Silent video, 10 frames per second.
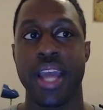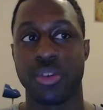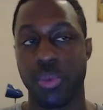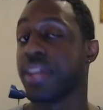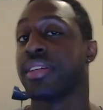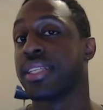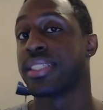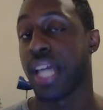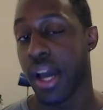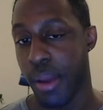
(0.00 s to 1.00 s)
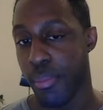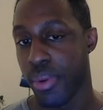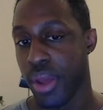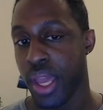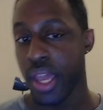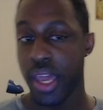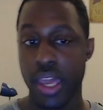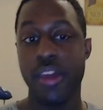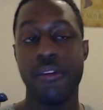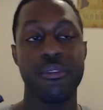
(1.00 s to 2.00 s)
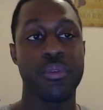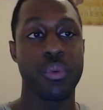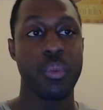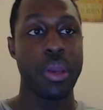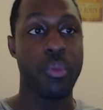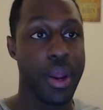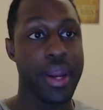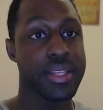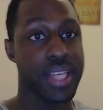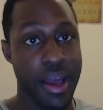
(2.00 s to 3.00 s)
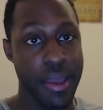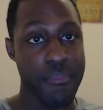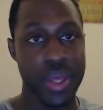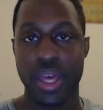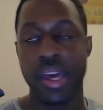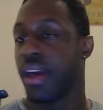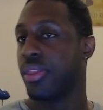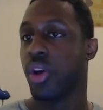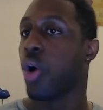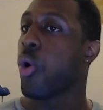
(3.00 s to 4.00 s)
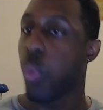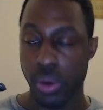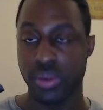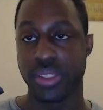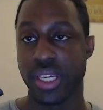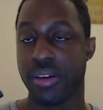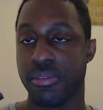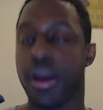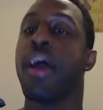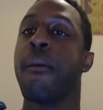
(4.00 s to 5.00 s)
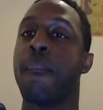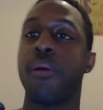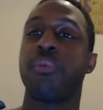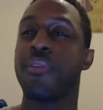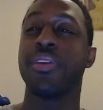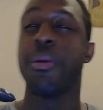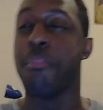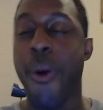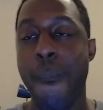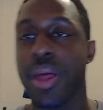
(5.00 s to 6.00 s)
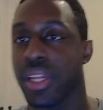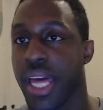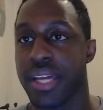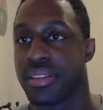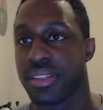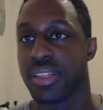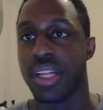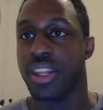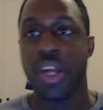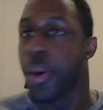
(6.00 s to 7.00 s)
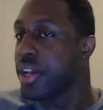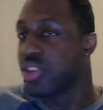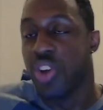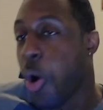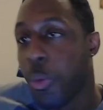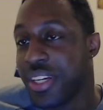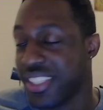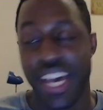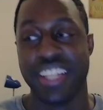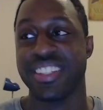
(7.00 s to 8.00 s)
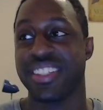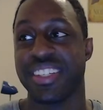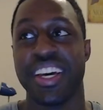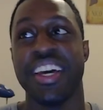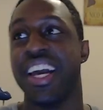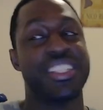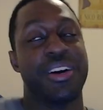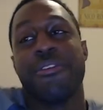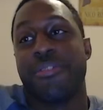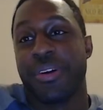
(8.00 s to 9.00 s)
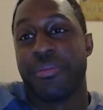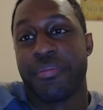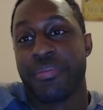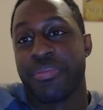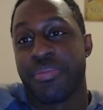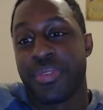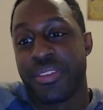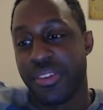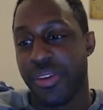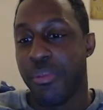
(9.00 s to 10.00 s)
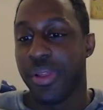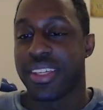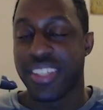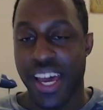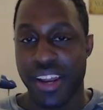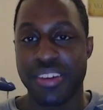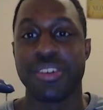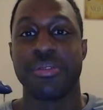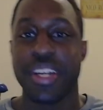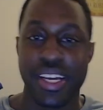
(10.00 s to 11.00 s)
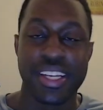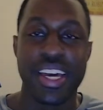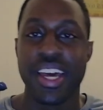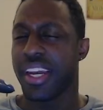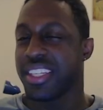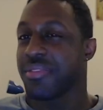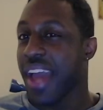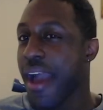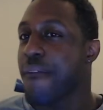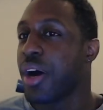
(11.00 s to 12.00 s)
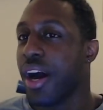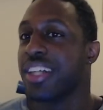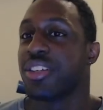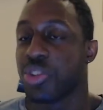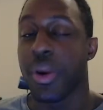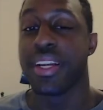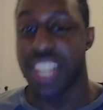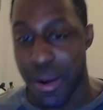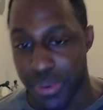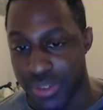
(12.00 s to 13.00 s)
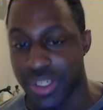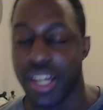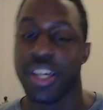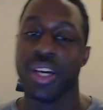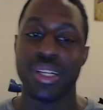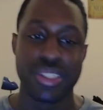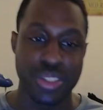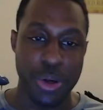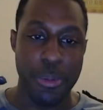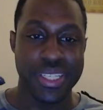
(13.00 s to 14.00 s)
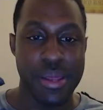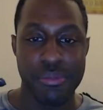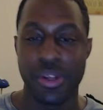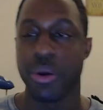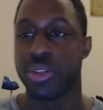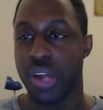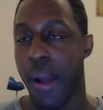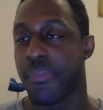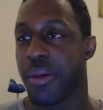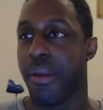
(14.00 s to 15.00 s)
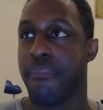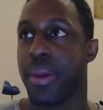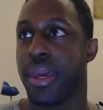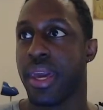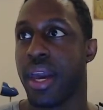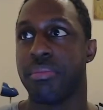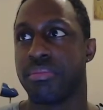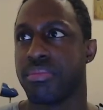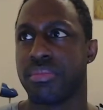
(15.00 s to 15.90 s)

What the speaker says: it's a race against time. If we win in time, the whole world is saved. But if we're even a moment late, there is no reset. It's over. So I'm really excited to read it. It doesn't even have 120 chapters yet. So by the time this video drops, it may be at